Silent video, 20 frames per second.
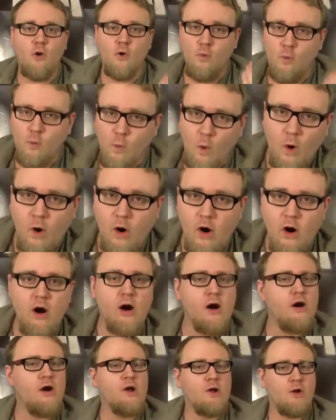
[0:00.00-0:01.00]
or
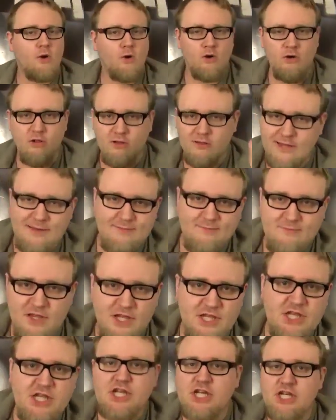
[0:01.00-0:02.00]
war or
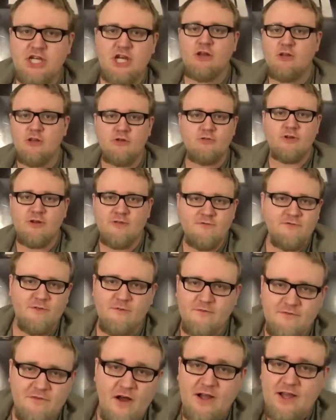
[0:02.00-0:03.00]
limbless children
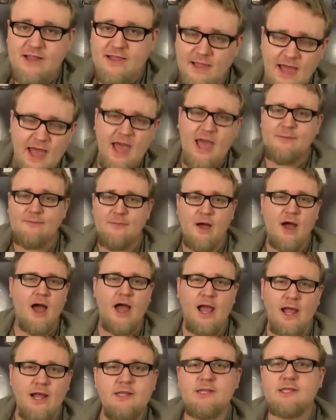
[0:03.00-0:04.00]
from fucking
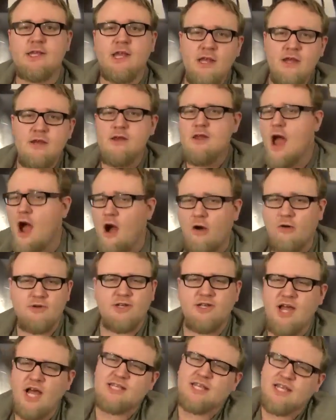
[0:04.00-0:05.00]
landmines.
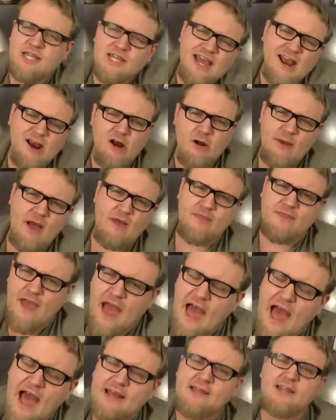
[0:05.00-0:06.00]
No, doesn't care about
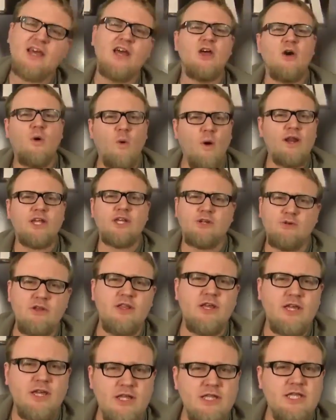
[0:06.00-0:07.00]
that. What he's
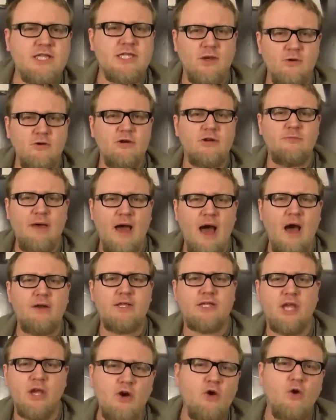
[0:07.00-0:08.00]
really concerned
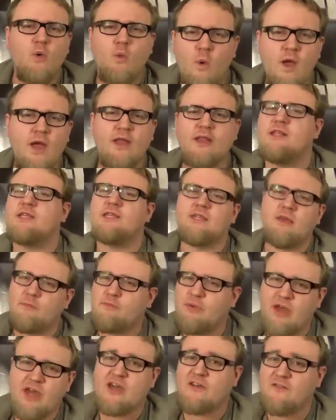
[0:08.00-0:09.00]
about is who wins the
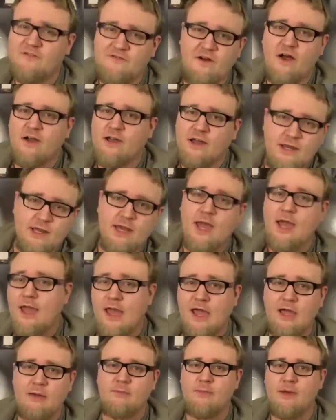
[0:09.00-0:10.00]
big fucking
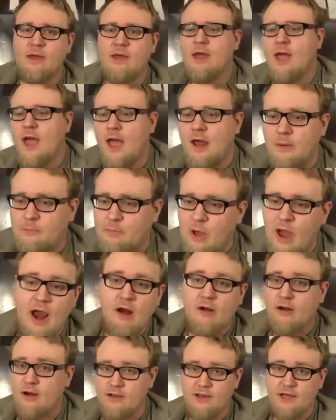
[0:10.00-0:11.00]
game. And
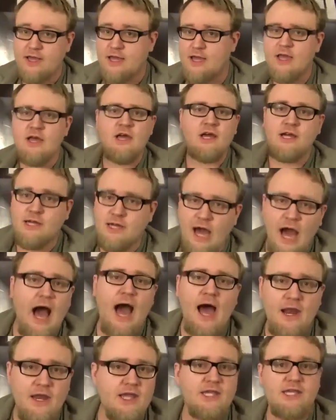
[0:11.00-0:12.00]
apparently,
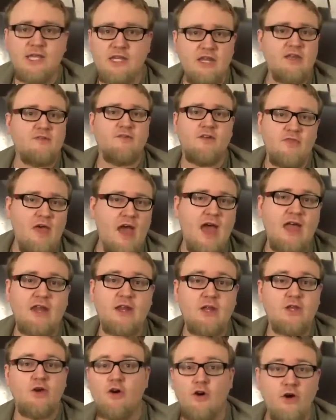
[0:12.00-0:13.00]
God isn't even
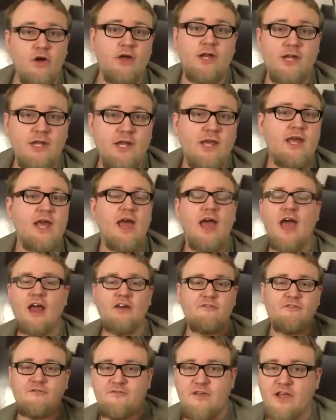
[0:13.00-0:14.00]
that good
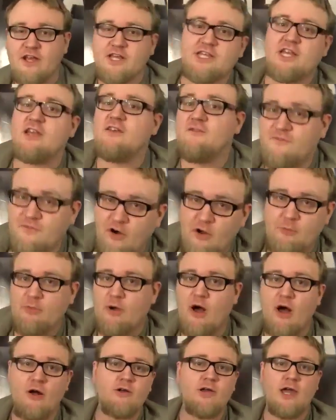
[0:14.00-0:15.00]
at fixing
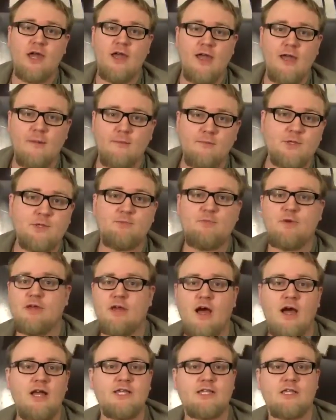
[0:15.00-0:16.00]
football games
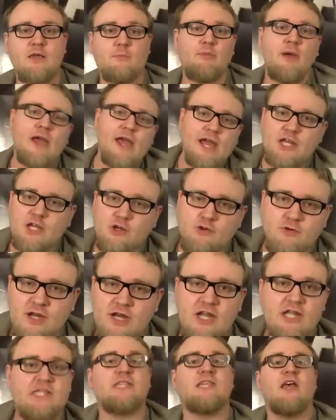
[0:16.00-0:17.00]
because the
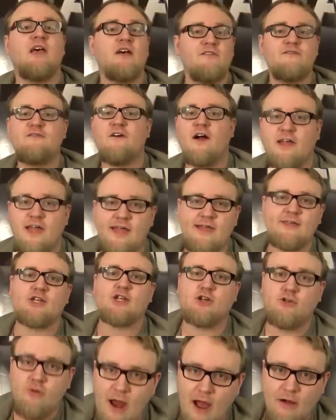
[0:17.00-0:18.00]
Patriots fucking
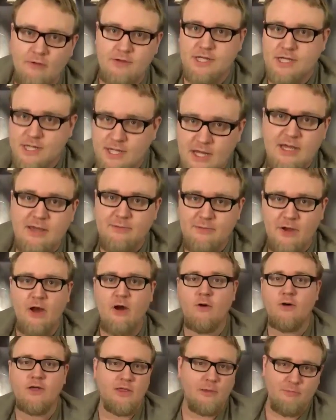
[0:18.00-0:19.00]
trounced
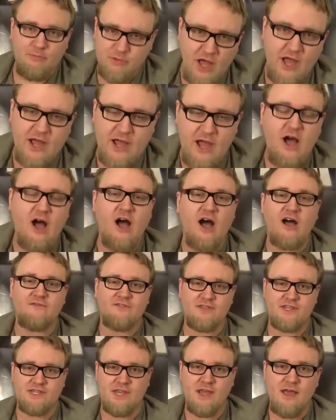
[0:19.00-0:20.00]
Tebow in the
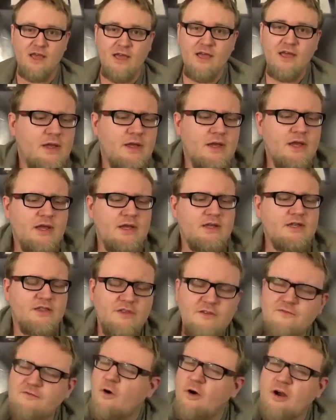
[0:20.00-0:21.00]
playoffs. Did
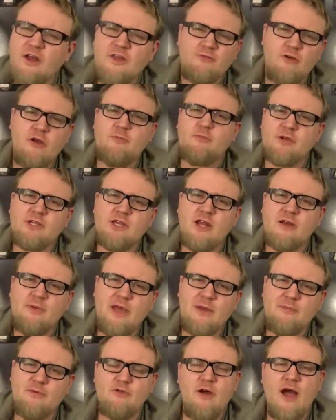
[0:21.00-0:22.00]
the 43% of
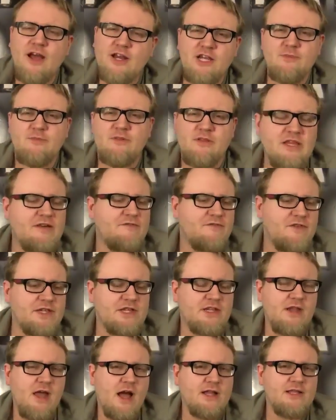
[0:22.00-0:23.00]
people who actually believe
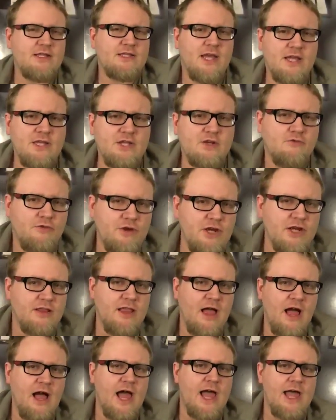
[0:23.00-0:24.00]
this nonsense
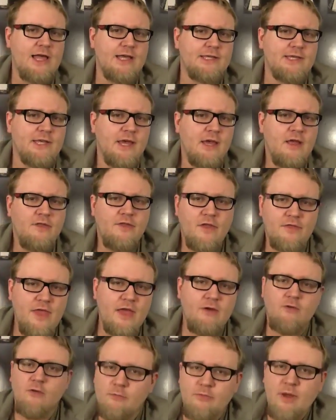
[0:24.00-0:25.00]
realize that
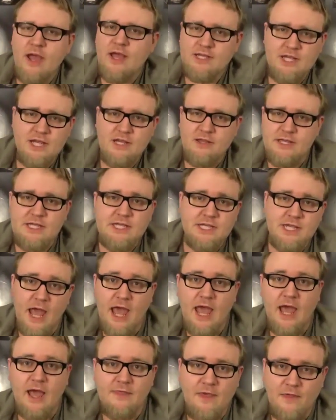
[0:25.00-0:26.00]
they were basically
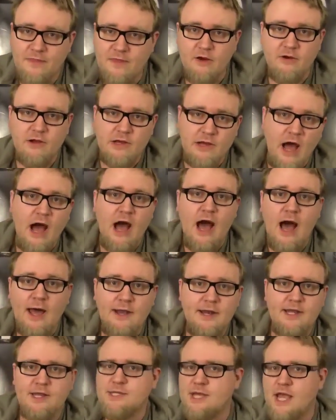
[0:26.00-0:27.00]
saying that their
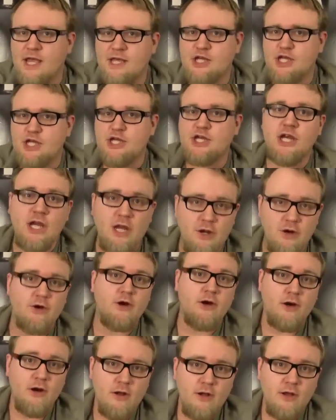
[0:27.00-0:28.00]
God is a
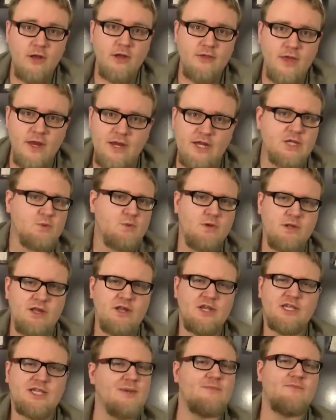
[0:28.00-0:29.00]
cheater? That he's
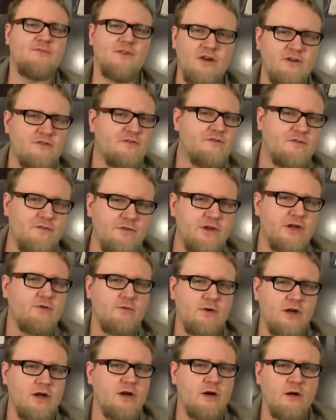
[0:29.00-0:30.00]
willing to subvert free
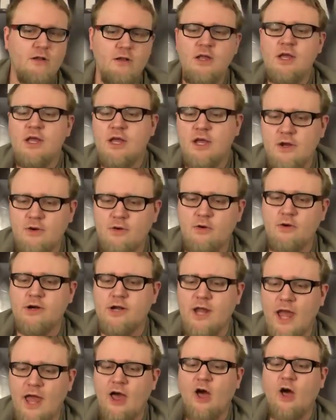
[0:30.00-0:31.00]
will in
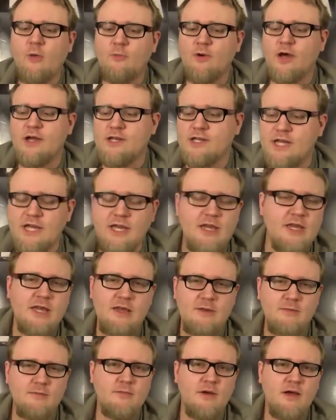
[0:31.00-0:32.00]
order to help a
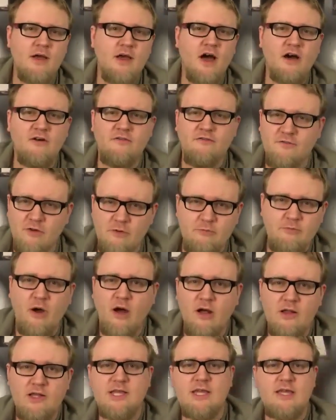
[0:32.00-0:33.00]
team, a
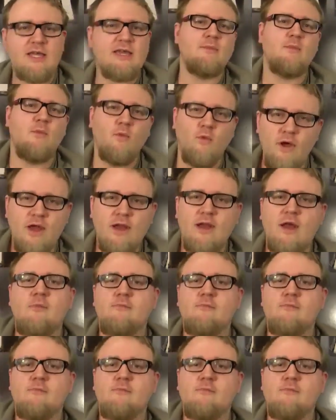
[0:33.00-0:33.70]
football team, win